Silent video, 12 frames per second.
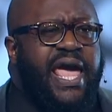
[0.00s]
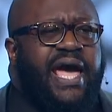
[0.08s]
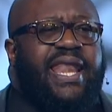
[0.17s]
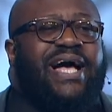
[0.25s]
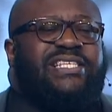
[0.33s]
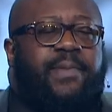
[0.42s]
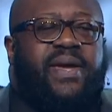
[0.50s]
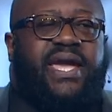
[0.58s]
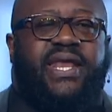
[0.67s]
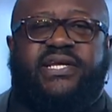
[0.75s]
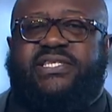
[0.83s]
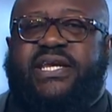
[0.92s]
And as I
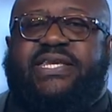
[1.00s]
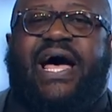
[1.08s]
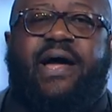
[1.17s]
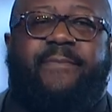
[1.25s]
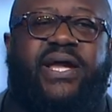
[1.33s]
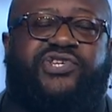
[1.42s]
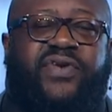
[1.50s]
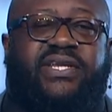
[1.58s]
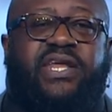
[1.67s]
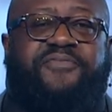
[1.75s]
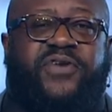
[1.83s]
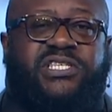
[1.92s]
began to see
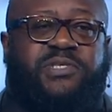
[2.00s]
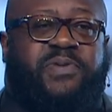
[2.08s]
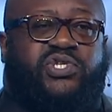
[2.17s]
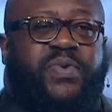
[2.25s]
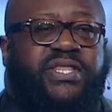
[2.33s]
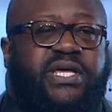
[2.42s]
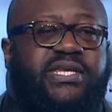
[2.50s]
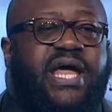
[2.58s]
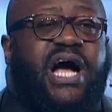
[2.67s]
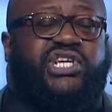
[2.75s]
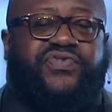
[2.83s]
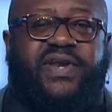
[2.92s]
diametric differences between the
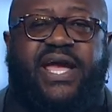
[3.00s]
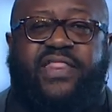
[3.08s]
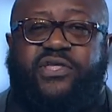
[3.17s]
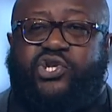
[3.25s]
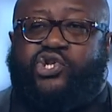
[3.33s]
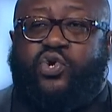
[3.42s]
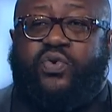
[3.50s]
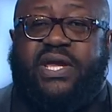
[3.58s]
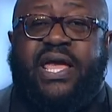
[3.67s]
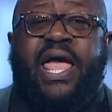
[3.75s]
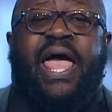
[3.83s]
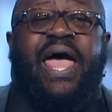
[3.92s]
doctrine and the
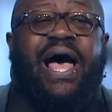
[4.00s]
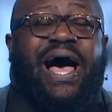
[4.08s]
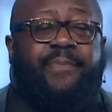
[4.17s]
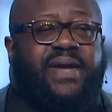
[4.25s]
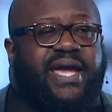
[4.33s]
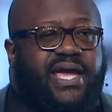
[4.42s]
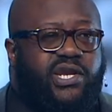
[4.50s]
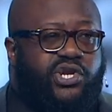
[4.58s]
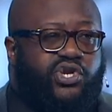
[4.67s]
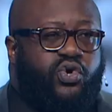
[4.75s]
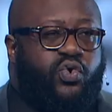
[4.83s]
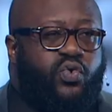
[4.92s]
duty, I began to
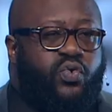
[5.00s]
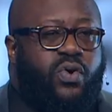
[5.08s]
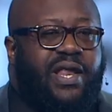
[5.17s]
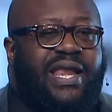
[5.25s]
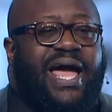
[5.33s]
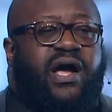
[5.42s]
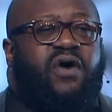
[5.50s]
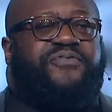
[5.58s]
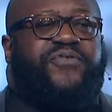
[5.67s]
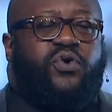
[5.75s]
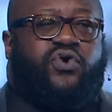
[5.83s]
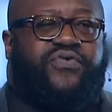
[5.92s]
do like a
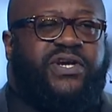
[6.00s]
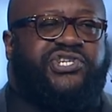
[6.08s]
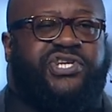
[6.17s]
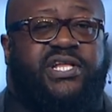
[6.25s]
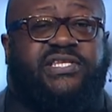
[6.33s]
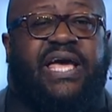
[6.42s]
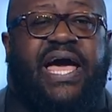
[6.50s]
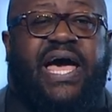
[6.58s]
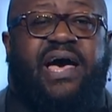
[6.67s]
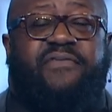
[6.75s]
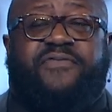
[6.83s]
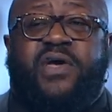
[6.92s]
few Christians
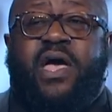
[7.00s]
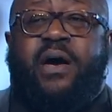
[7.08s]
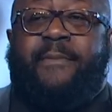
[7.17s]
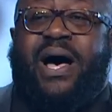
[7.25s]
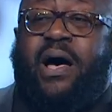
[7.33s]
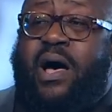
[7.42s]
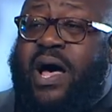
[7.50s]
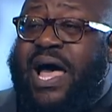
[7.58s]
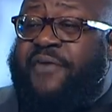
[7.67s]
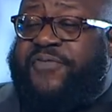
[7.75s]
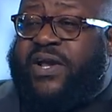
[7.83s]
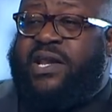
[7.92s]
have my uh,
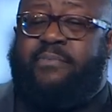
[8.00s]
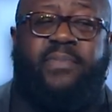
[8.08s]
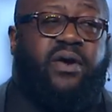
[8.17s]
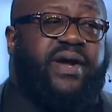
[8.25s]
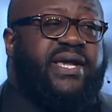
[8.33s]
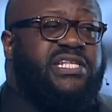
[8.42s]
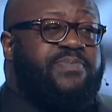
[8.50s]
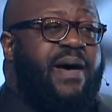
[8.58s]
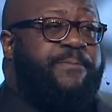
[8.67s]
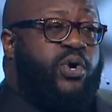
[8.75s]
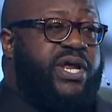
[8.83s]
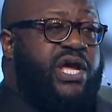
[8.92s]
African Americans,
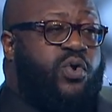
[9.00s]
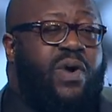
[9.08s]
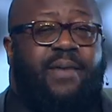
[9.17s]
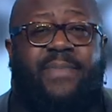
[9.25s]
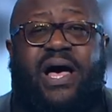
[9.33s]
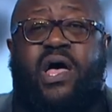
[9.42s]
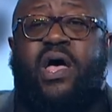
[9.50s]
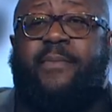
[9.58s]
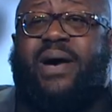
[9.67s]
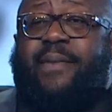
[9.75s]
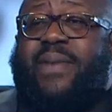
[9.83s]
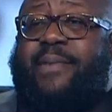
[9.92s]
my Boricua, my,
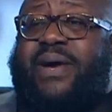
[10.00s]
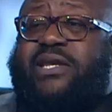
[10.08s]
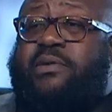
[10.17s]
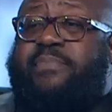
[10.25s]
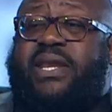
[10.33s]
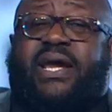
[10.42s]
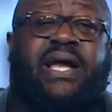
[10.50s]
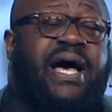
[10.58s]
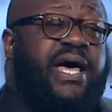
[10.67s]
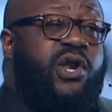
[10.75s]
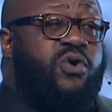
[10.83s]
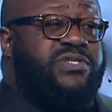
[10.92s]
my, my, my
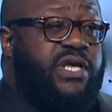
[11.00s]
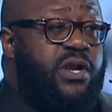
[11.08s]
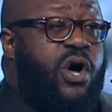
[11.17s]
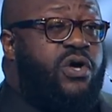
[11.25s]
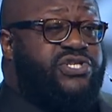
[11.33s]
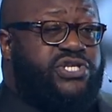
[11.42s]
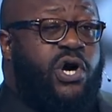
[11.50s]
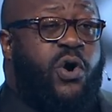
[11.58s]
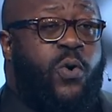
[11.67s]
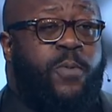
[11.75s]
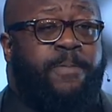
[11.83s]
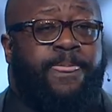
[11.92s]
Dominicanos, and
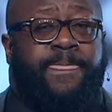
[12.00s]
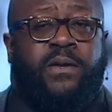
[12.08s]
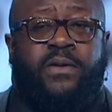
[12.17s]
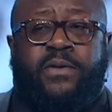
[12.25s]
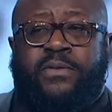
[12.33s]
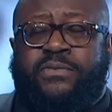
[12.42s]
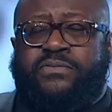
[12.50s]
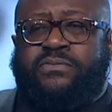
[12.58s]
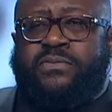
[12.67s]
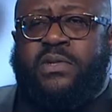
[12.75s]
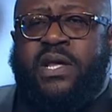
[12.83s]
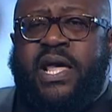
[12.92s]
also,
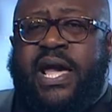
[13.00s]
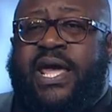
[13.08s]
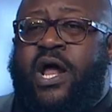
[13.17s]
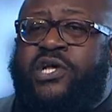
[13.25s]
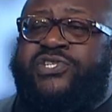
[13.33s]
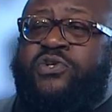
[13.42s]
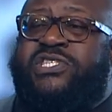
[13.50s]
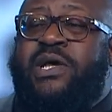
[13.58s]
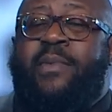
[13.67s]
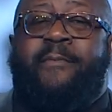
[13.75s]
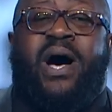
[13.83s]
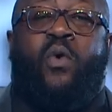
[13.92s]
and also
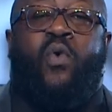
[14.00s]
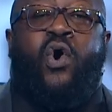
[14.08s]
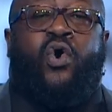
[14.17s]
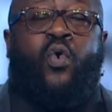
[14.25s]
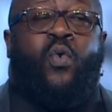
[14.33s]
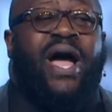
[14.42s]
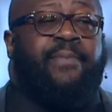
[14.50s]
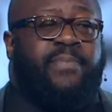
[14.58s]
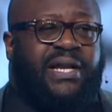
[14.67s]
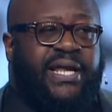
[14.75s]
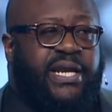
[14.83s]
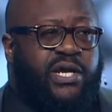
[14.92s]
some of my woke white
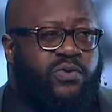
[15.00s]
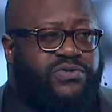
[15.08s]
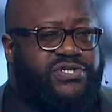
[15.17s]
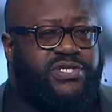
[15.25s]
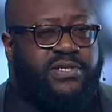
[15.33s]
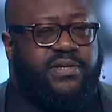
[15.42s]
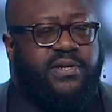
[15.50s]
millennials